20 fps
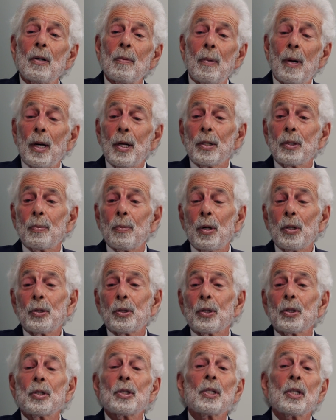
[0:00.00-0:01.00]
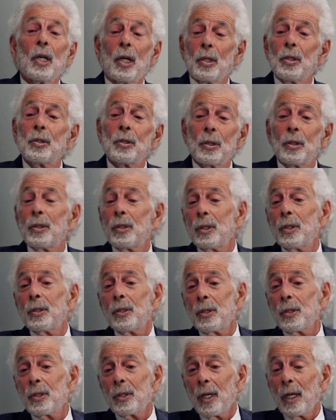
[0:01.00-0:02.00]
by as much as 10 cc's
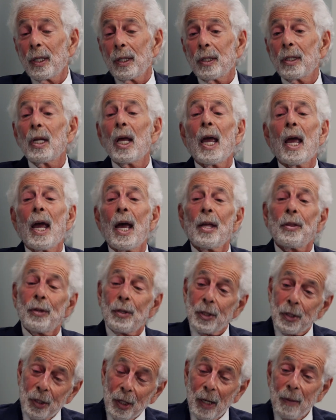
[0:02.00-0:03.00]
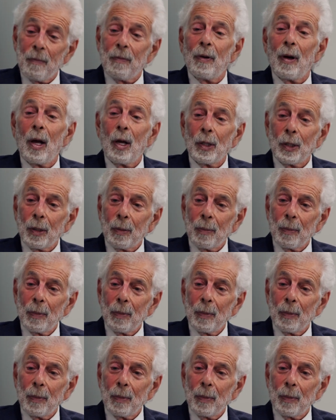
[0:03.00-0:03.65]
a second at the same volume.